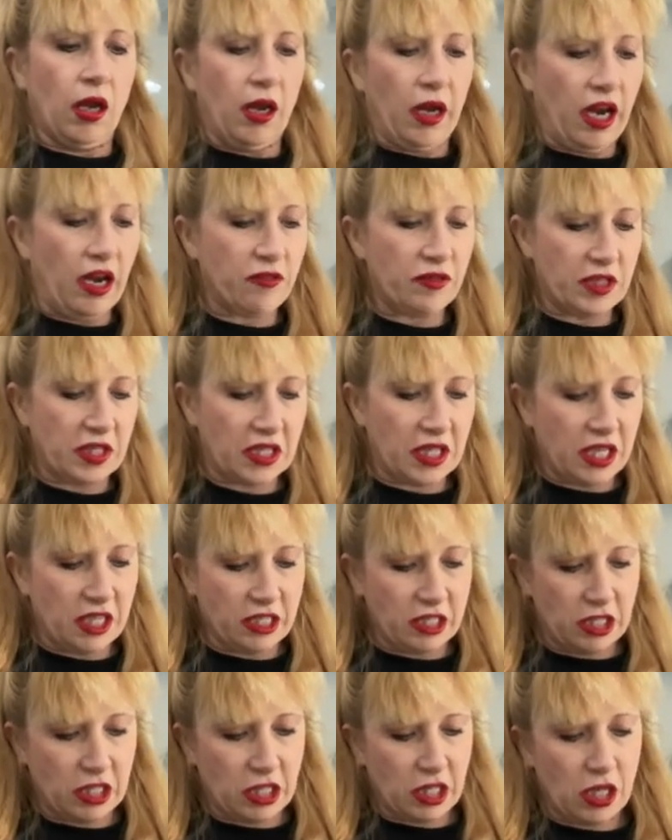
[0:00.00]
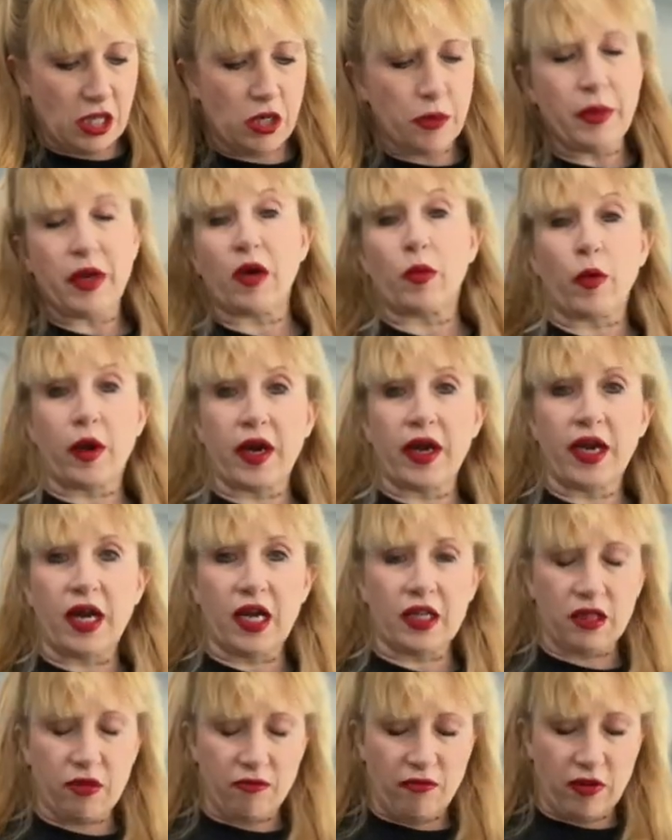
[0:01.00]
Every size, no matter where I
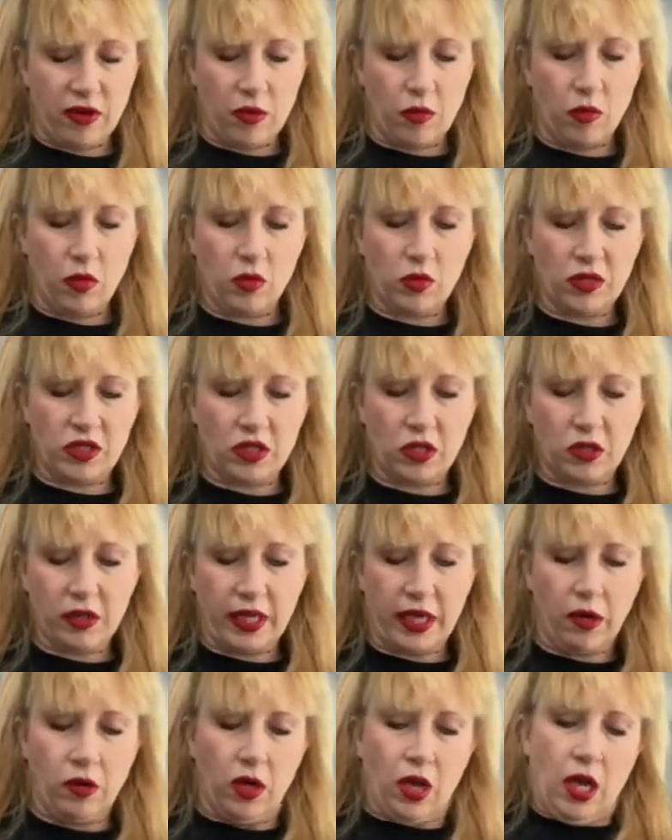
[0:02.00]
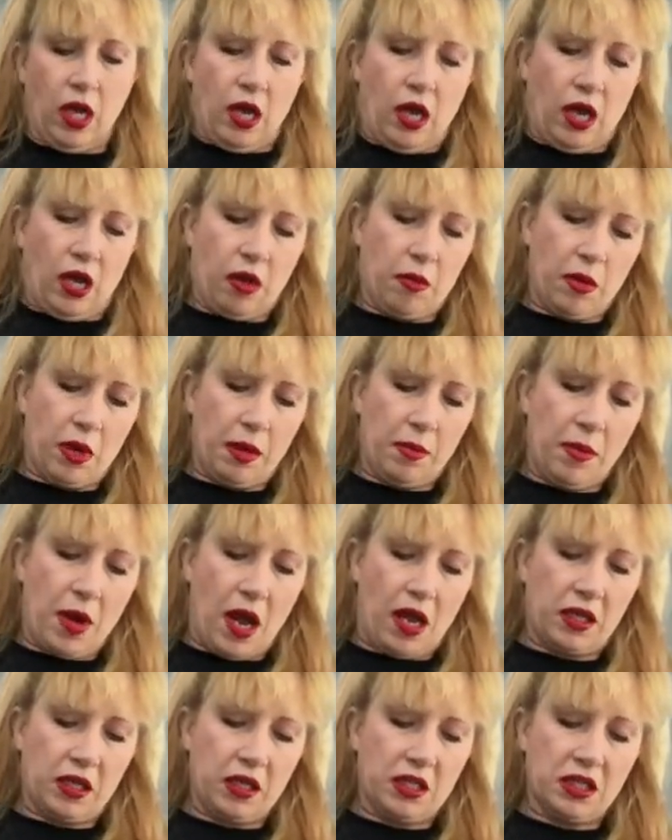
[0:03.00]
got them from, was sold out. Um, I'm
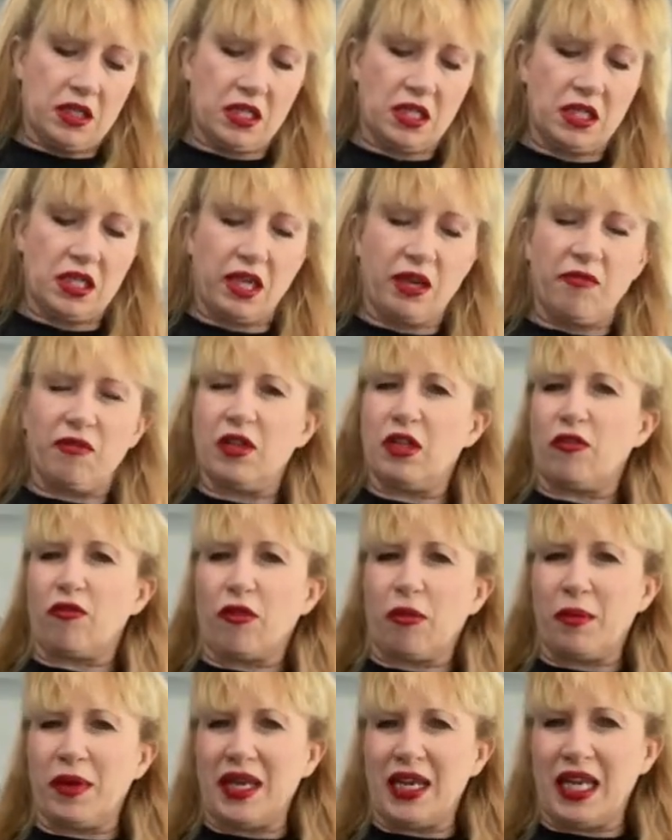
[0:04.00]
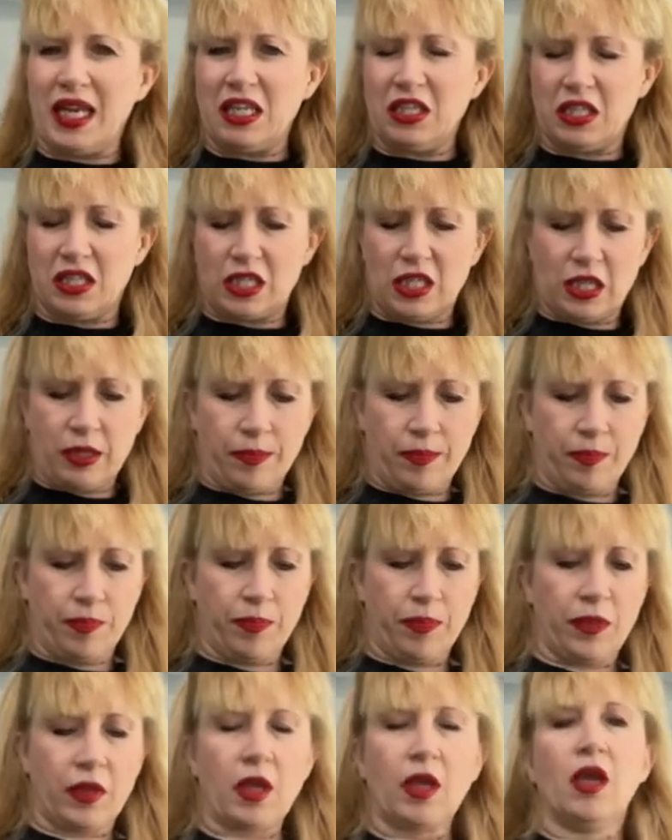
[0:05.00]
not going to save this for my niece.
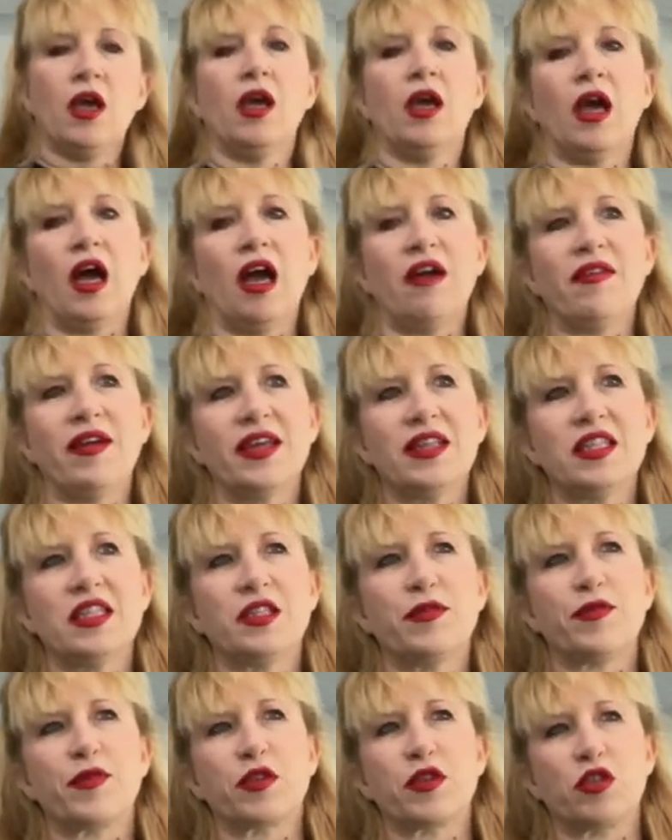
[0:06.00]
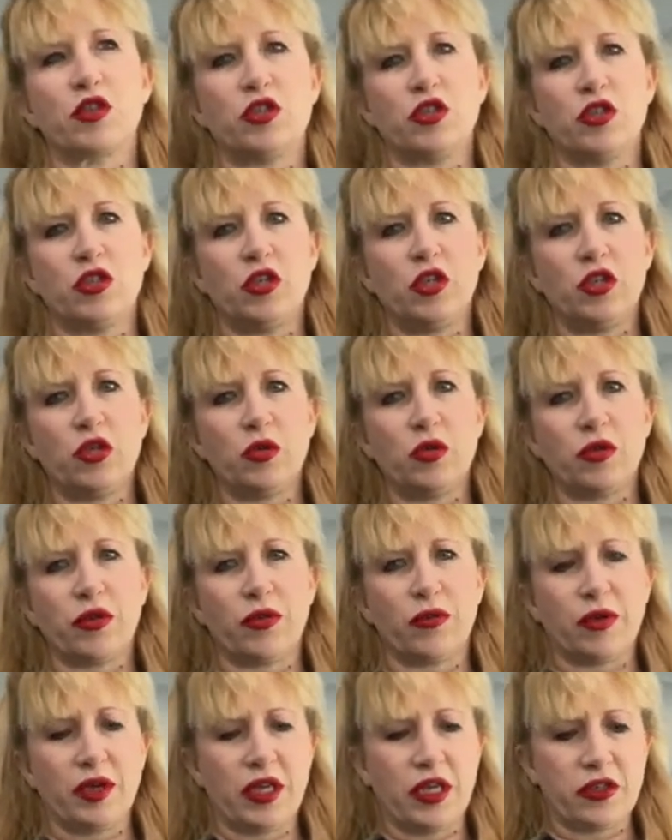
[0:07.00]
I've had this for two or
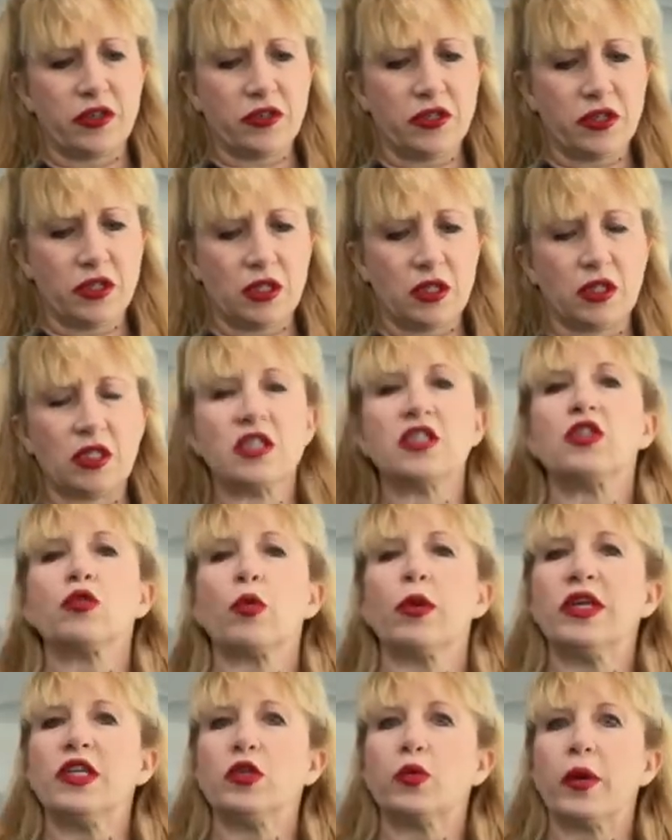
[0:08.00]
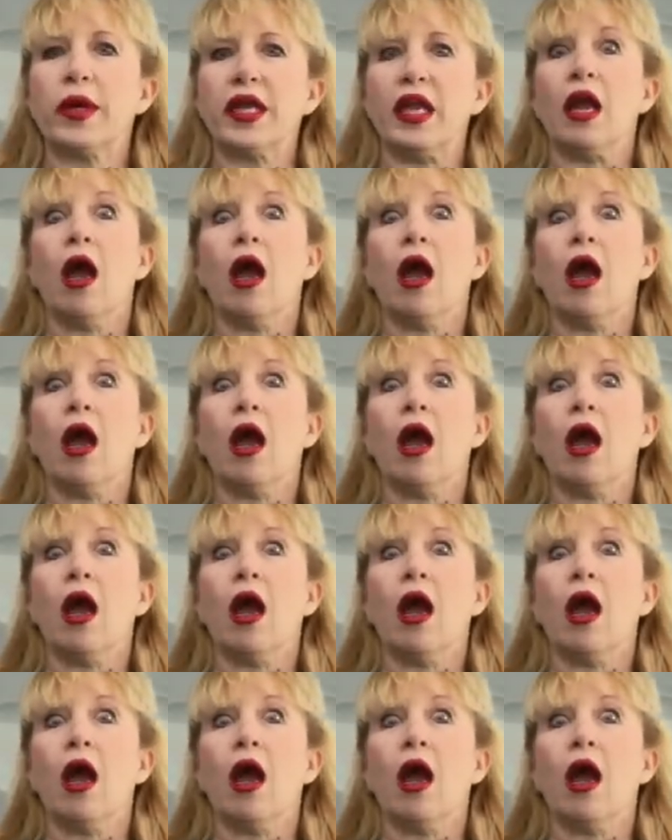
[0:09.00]
three years, since 2020.